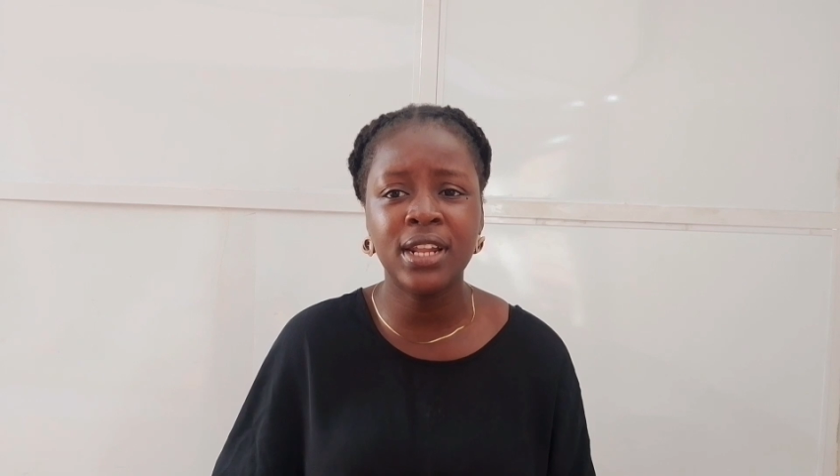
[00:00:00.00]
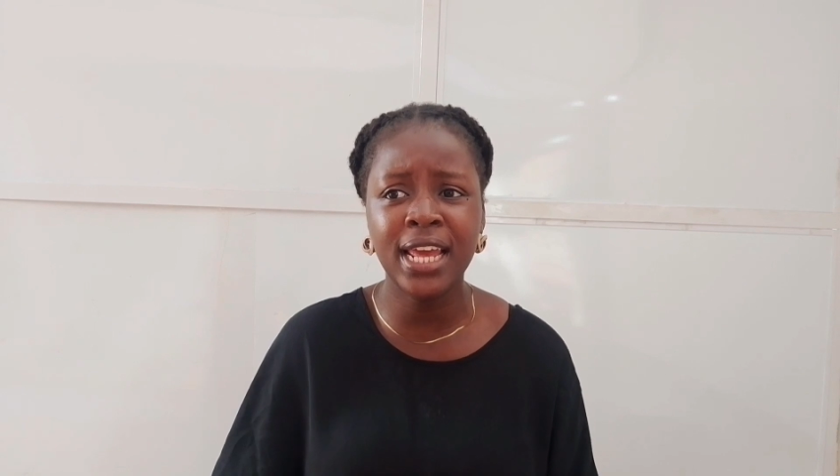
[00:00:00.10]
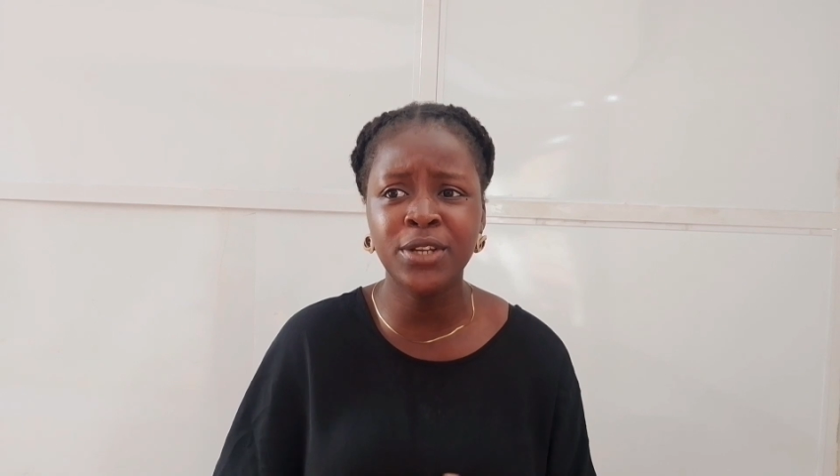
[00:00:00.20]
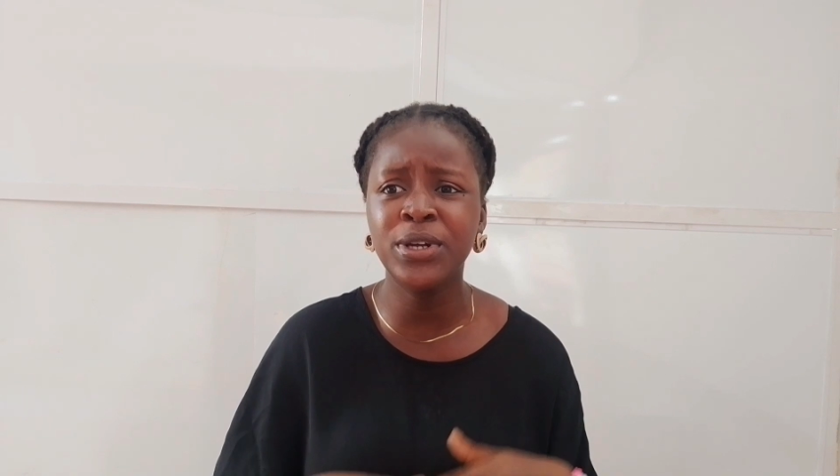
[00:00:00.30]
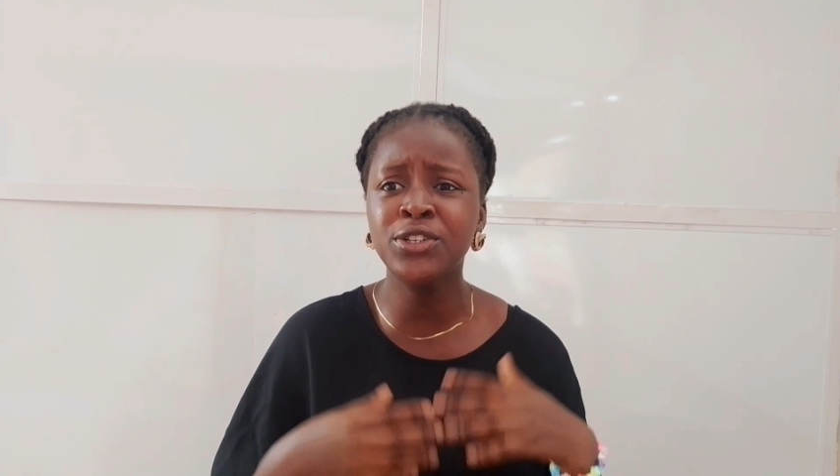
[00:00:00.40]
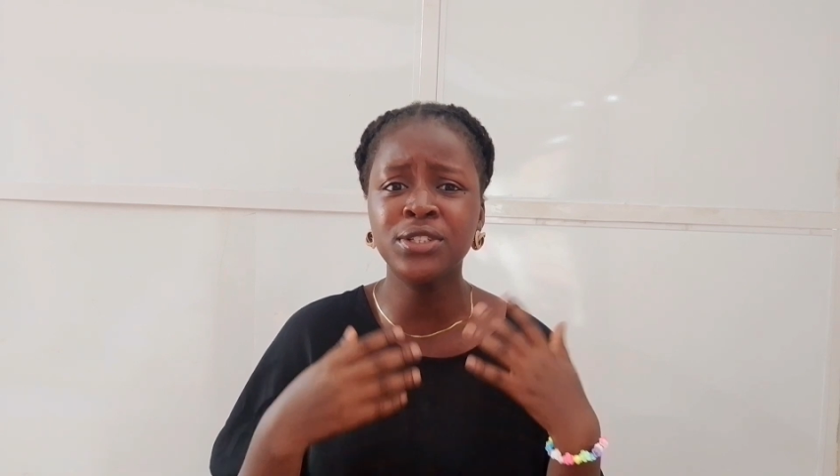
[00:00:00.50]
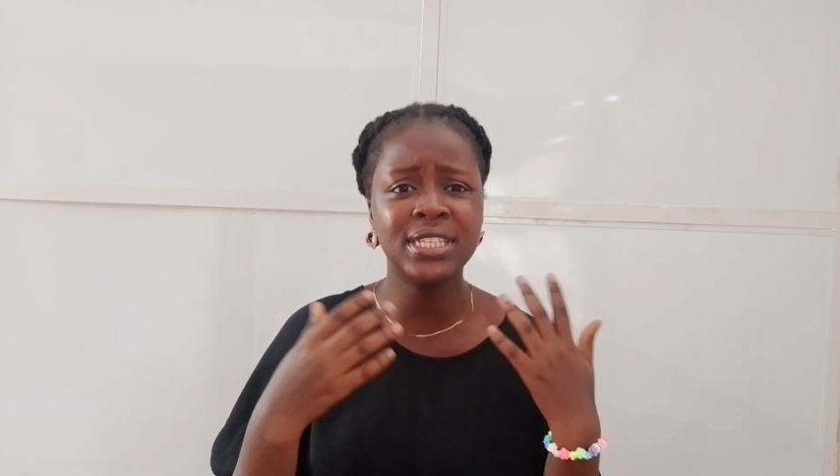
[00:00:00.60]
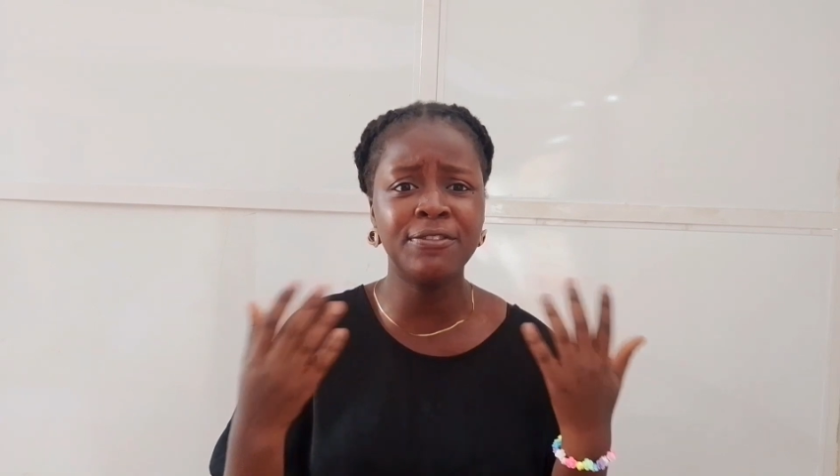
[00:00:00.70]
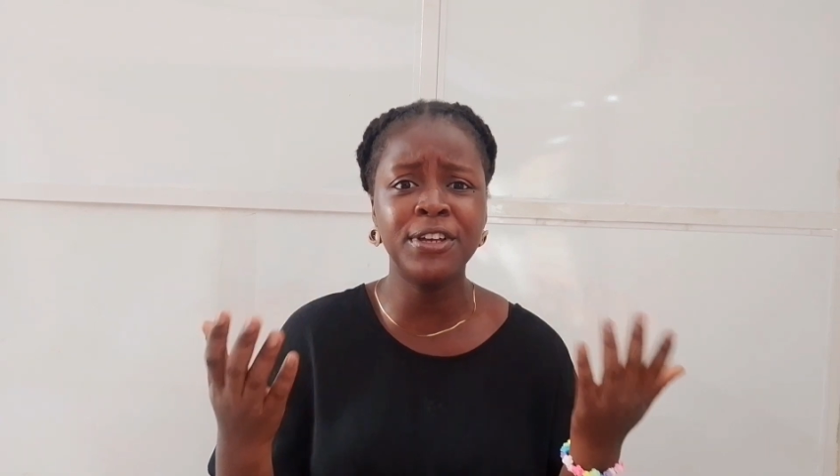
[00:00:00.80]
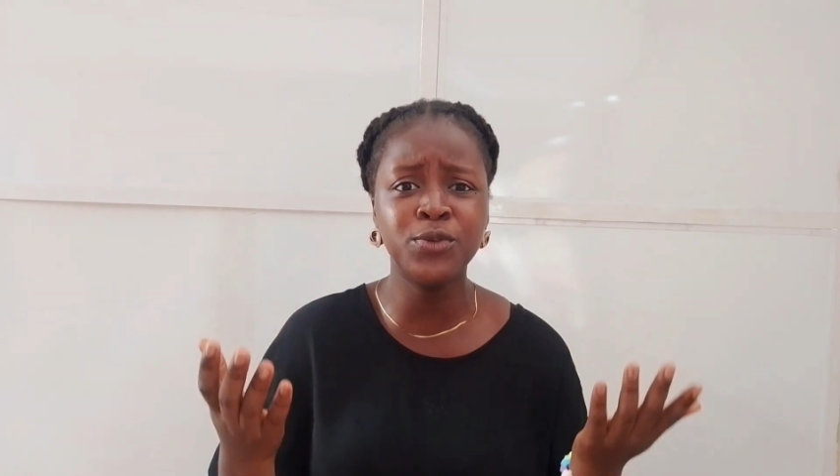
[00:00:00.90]
like they were just,
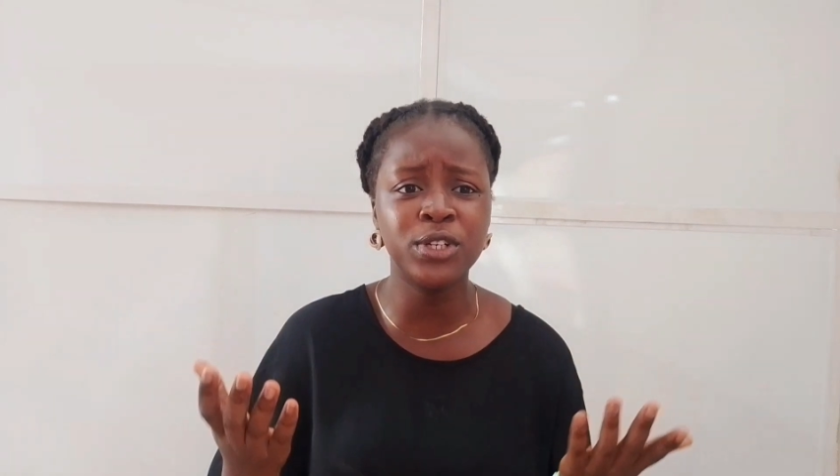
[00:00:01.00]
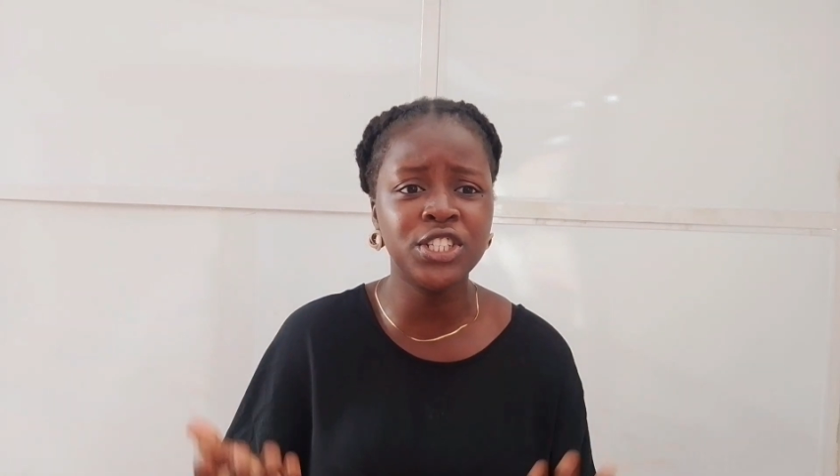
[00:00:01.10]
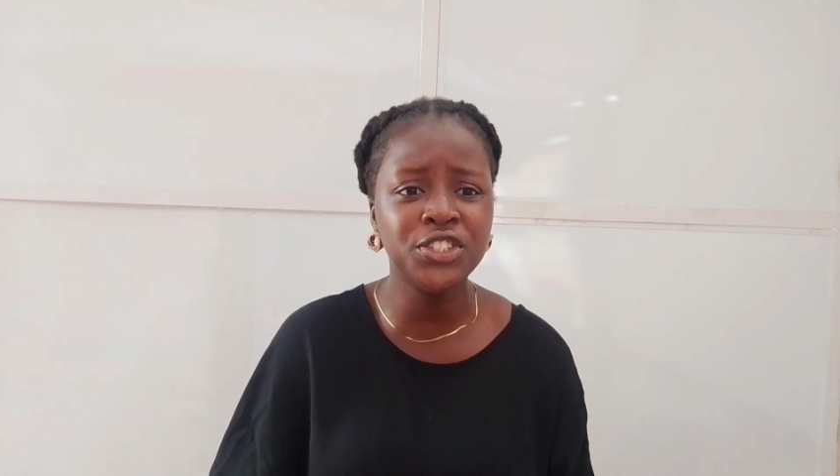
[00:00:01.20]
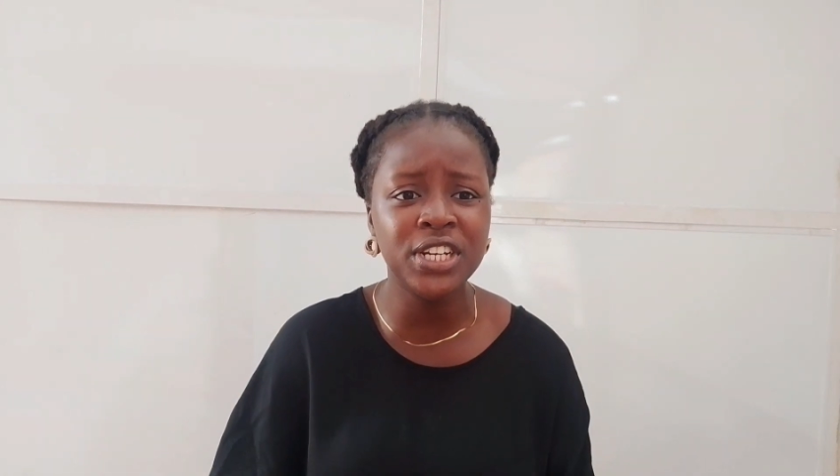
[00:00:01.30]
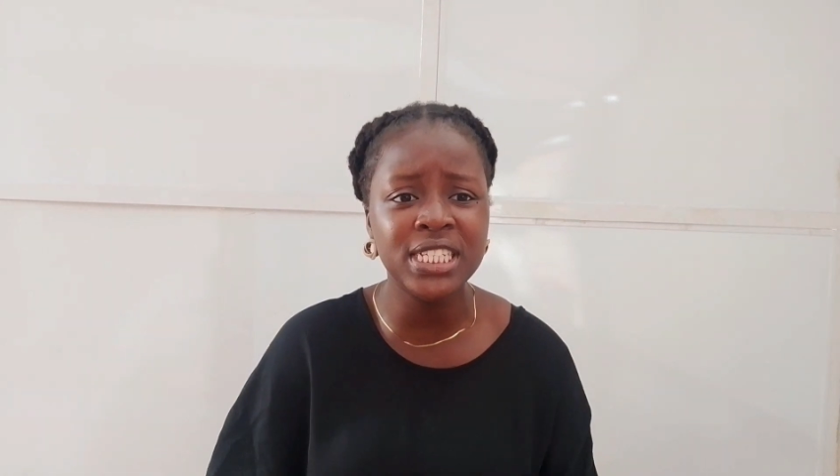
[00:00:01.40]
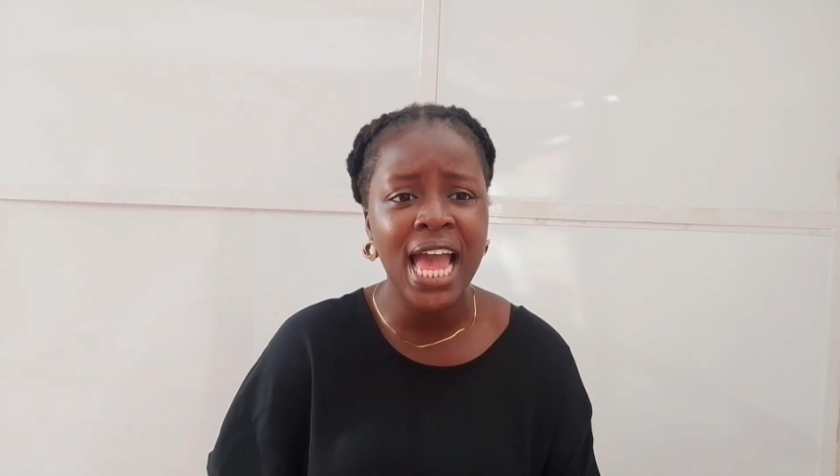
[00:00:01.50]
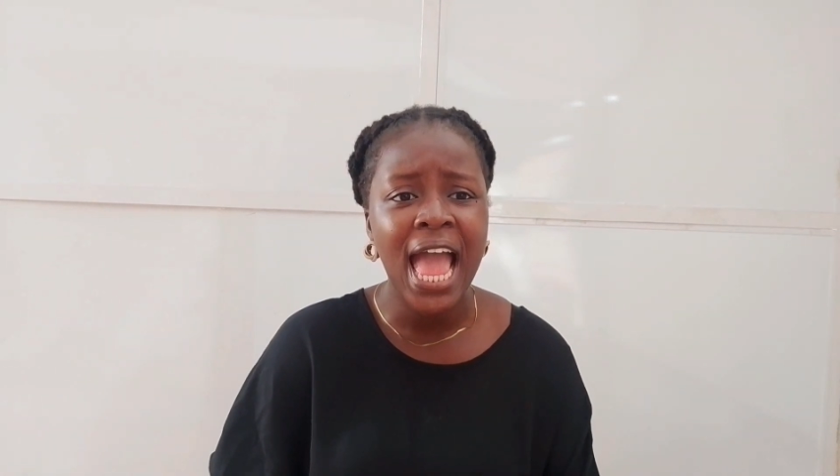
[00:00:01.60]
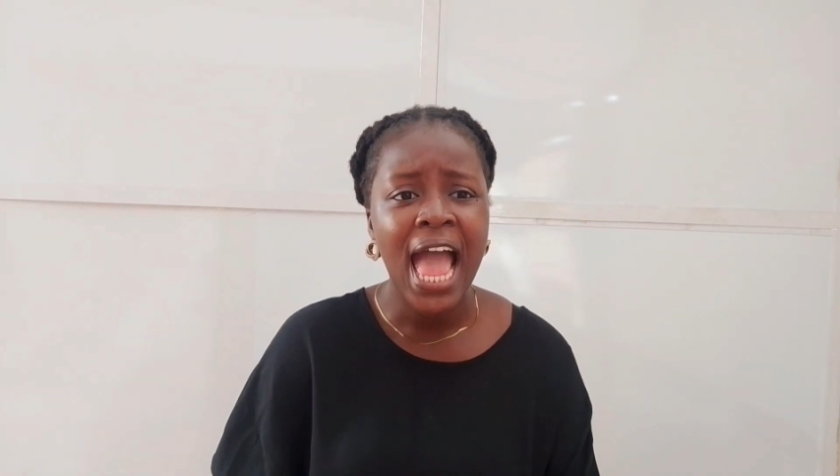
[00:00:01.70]
their face was straight.